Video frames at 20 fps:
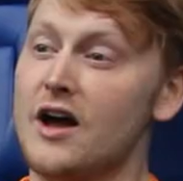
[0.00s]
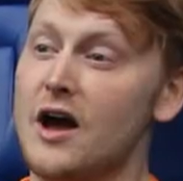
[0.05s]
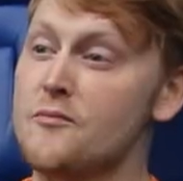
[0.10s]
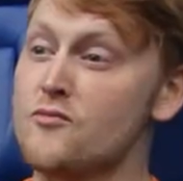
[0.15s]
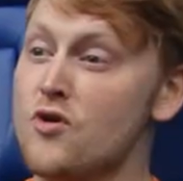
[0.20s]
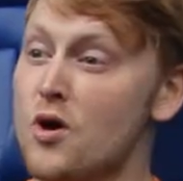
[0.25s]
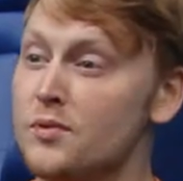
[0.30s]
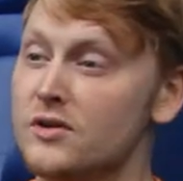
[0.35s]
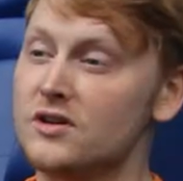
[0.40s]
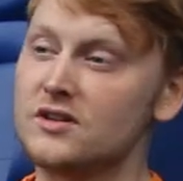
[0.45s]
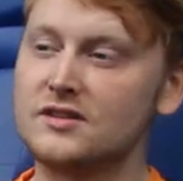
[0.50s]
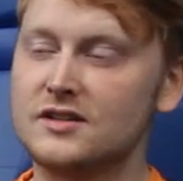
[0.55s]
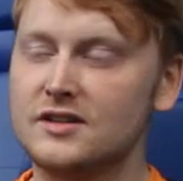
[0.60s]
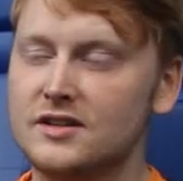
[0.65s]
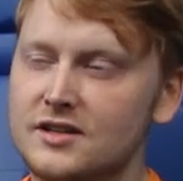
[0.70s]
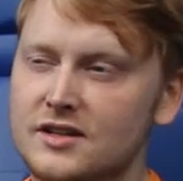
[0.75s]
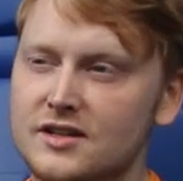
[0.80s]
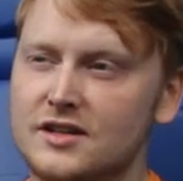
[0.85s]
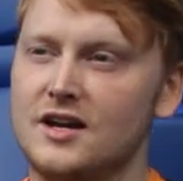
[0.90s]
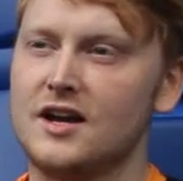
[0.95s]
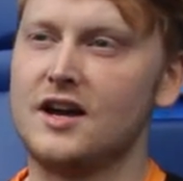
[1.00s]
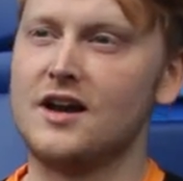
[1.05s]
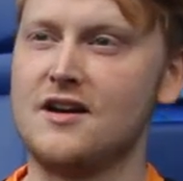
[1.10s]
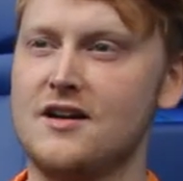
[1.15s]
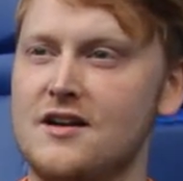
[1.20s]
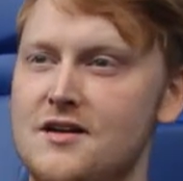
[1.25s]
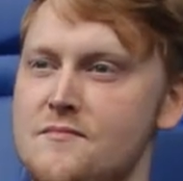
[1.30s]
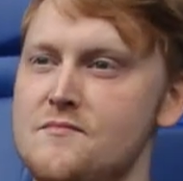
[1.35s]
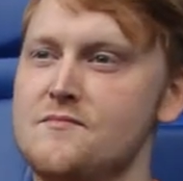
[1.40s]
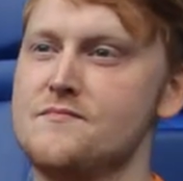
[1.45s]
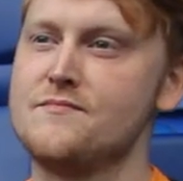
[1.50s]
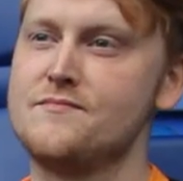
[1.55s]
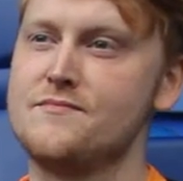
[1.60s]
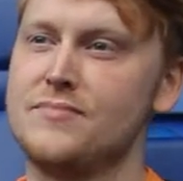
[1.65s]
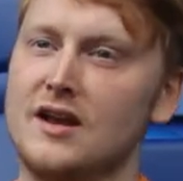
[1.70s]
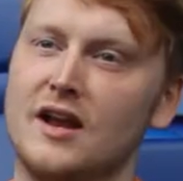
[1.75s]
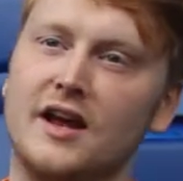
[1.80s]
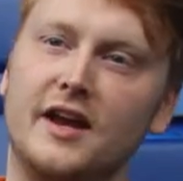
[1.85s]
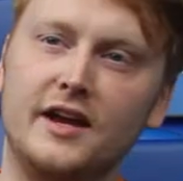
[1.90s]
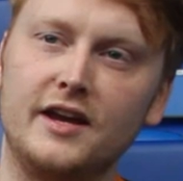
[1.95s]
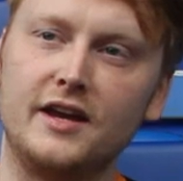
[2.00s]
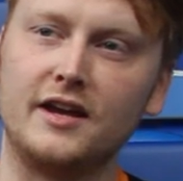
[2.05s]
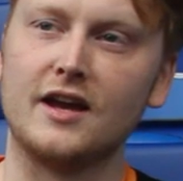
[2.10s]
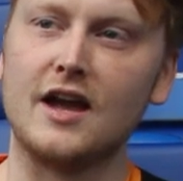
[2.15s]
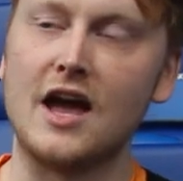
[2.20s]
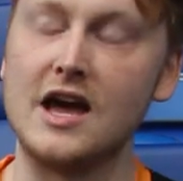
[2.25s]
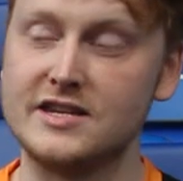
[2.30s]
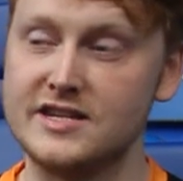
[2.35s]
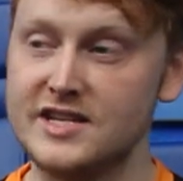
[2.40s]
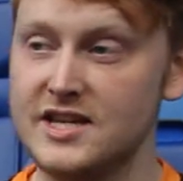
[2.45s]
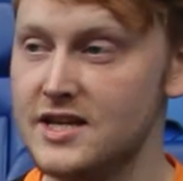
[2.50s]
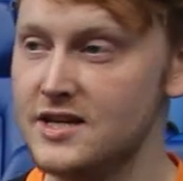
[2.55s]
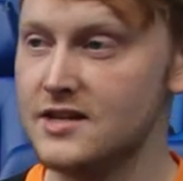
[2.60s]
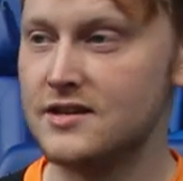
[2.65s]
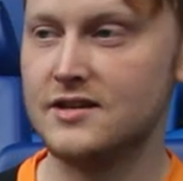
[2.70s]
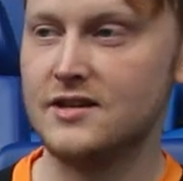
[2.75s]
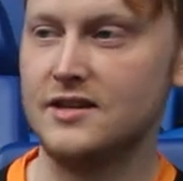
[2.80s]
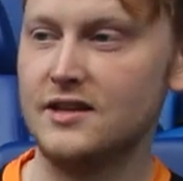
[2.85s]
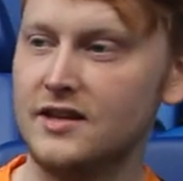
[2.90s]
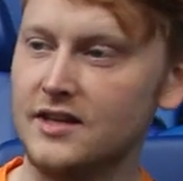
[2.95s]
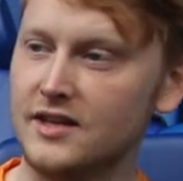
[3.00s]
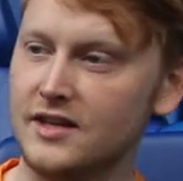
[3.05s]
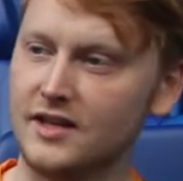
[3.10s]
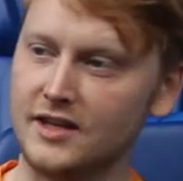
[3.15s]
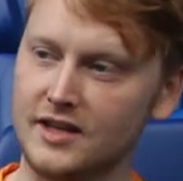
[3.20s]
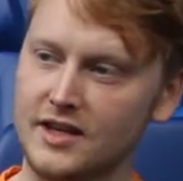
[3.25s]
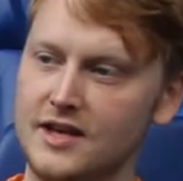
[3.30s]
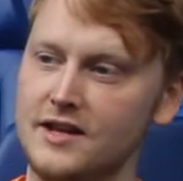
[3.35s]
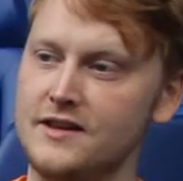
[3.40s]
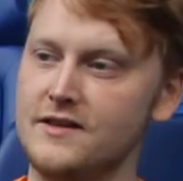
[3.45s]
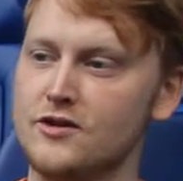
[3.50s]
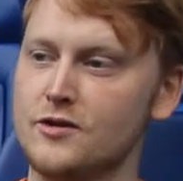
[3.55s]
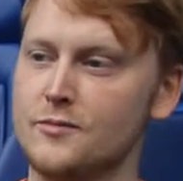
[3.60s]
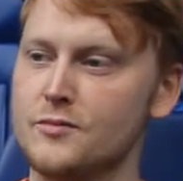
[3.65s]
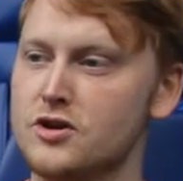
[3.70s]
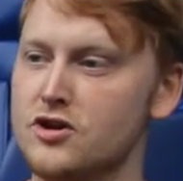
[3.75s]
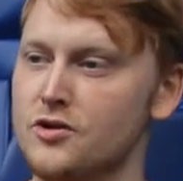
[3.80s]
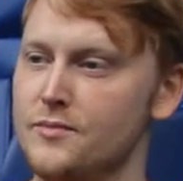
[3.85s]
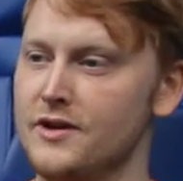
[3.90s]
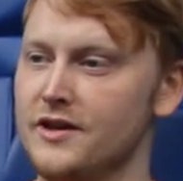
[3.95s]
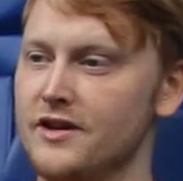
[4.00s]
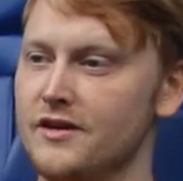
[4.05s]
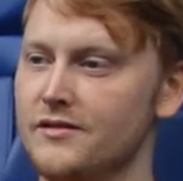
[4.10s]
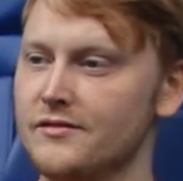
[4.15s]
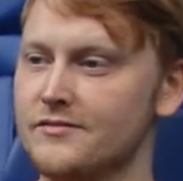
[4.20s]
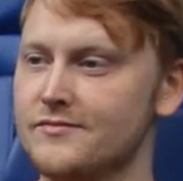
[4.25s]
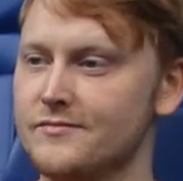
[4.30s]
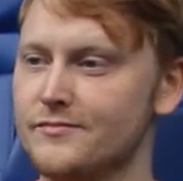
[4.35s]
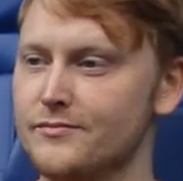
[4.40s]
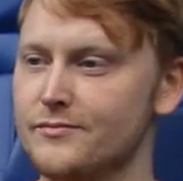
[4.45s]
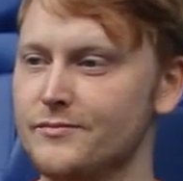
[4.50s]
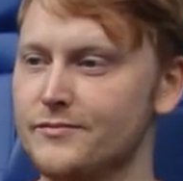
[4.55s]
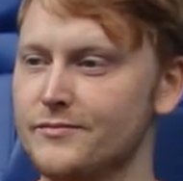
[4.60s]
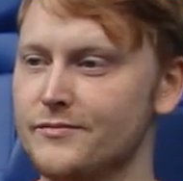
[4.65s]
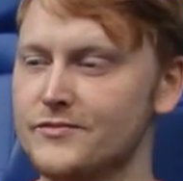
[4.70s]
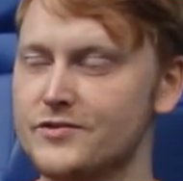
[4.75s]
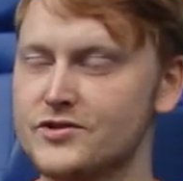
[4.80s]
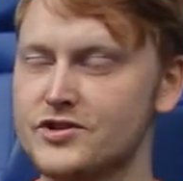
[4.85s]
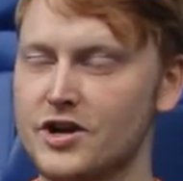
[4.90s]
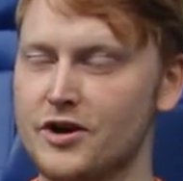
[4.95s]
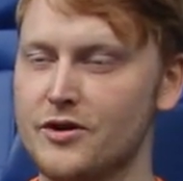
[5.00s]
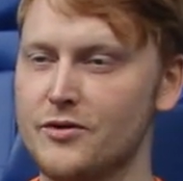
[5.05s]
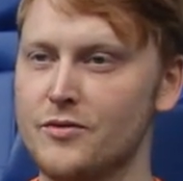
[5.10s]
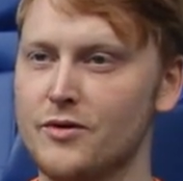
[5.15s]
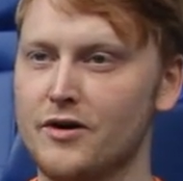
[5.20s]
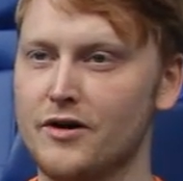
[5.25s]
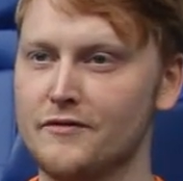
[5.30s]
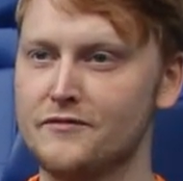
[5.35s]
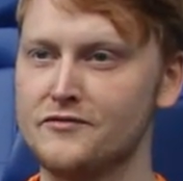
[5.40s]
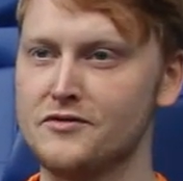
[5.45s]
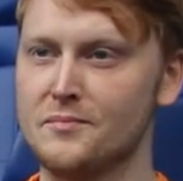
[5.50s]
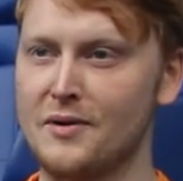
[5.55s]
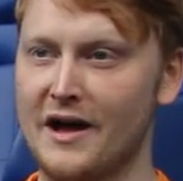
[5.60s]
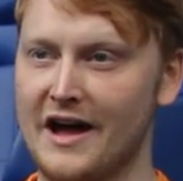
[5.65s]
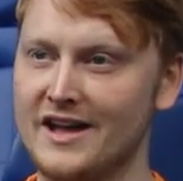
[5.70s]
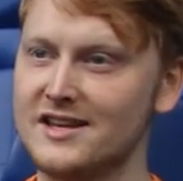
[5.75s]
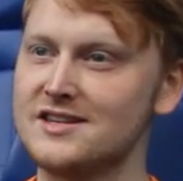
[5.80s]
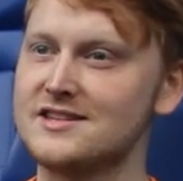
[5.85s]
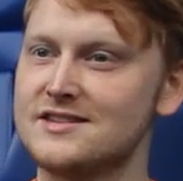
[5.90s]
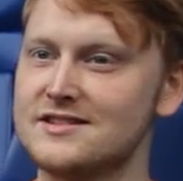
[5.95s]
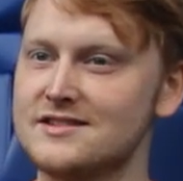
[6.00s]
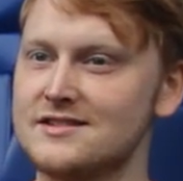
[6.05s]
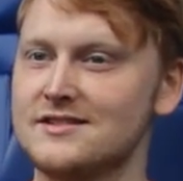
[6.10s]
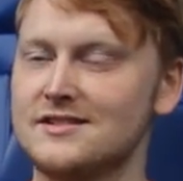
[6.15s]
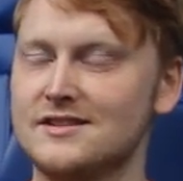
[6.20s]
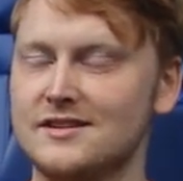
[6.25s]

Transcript: I'm Robert. I'm playing Ade in the upcoming show of The Pass.